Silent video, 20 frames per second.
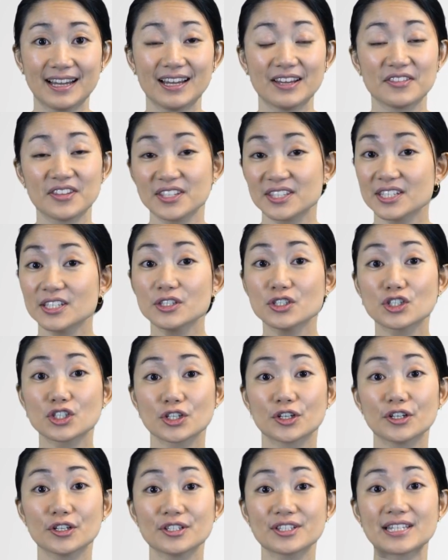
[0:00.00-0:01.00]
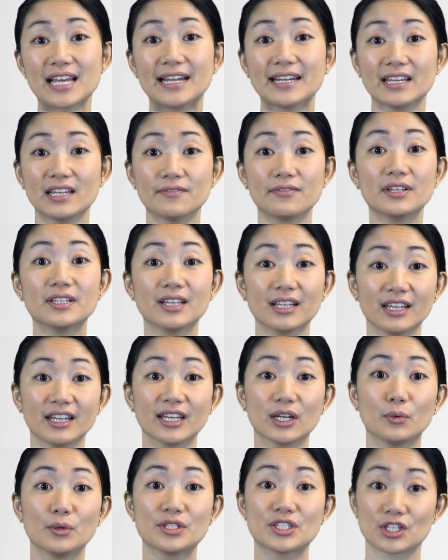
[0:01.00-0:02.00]
This ensures that even
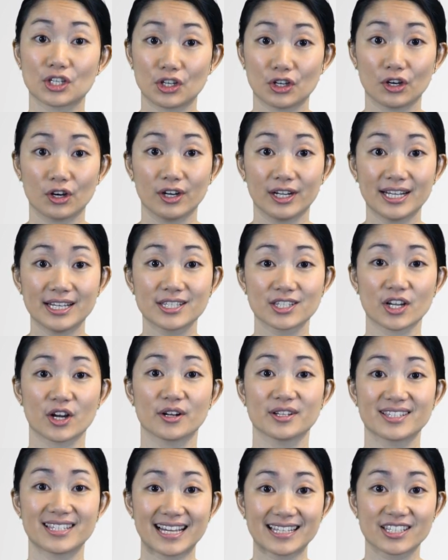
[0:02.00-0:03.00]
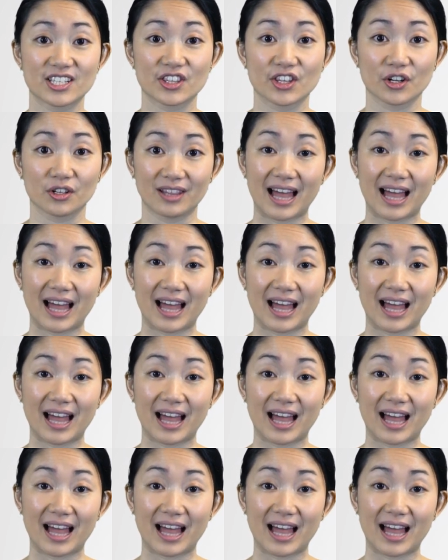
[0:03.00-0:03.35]
illiquid securities are set to their